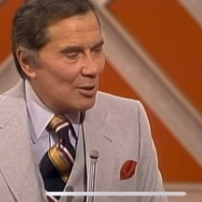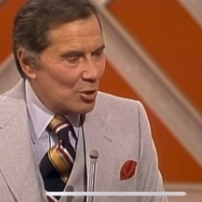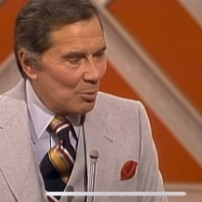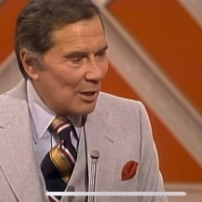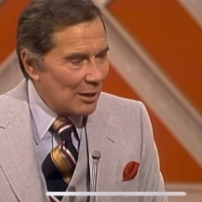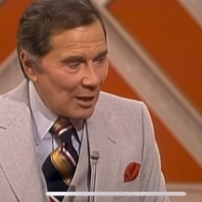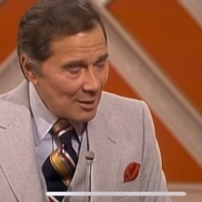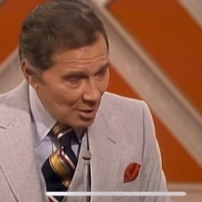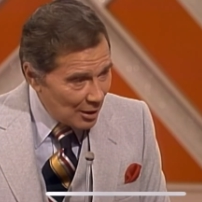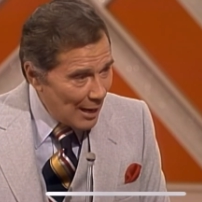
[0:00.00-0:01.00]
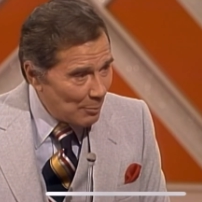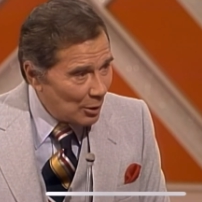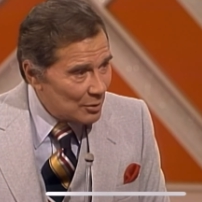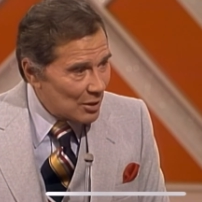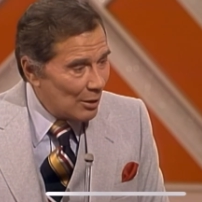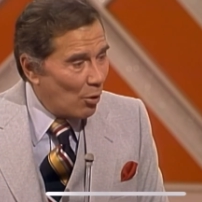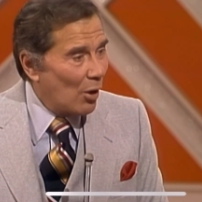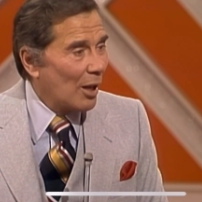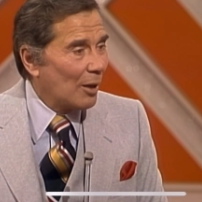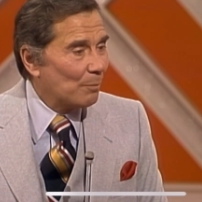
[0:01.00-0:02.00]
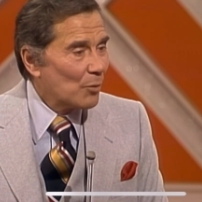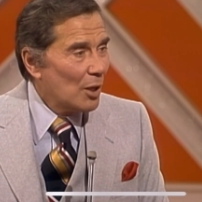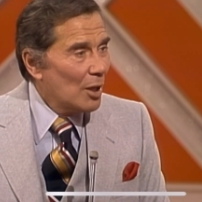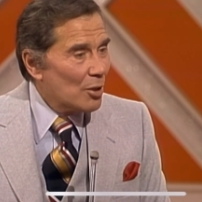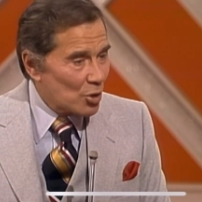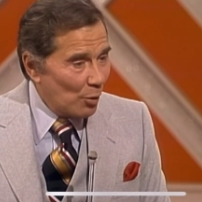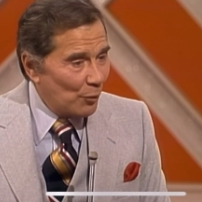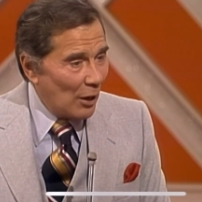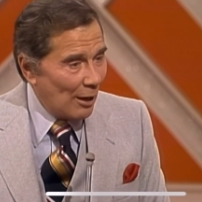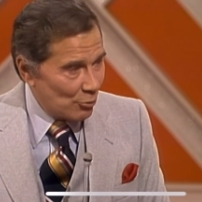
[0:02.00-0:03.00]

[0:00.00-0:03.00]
so we got lots of camels and oil so far.